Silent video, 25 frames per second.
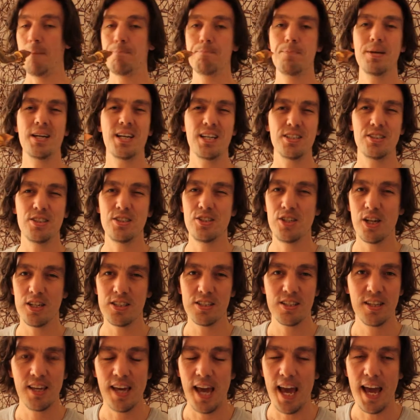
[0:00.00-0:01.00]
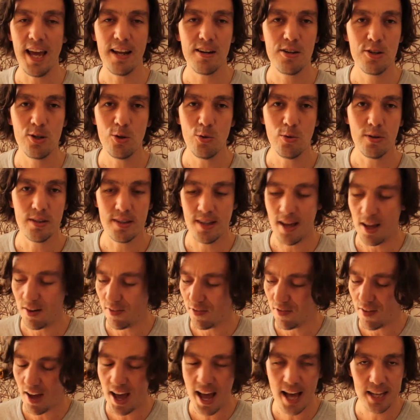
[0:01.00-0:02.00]
because you just can't do it that
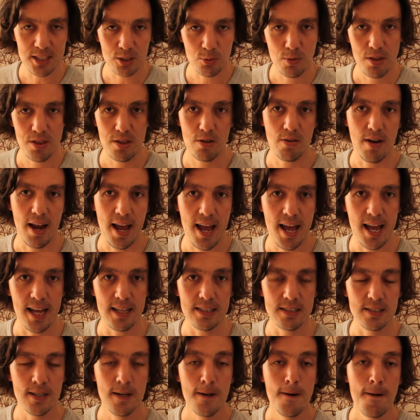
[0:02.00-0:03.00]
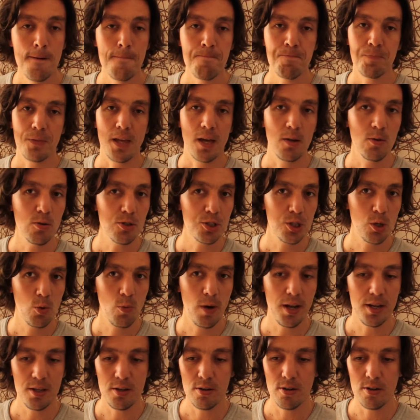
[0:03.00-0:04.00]
fast with your hands. And also
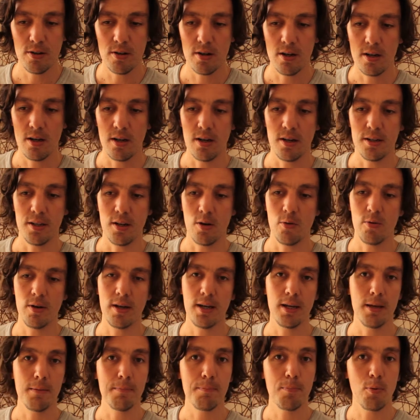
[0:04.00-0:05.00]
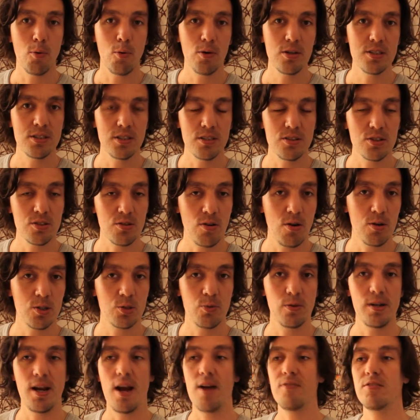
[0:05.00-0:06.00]
when you're, you know, in points in songs
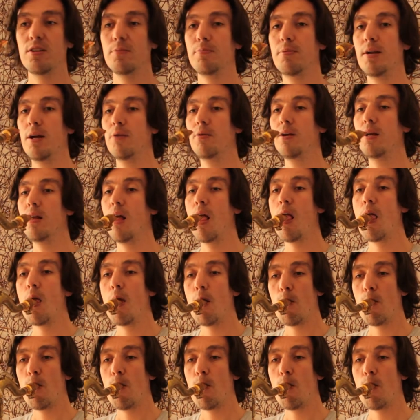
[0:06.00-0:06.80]
where you have to play really,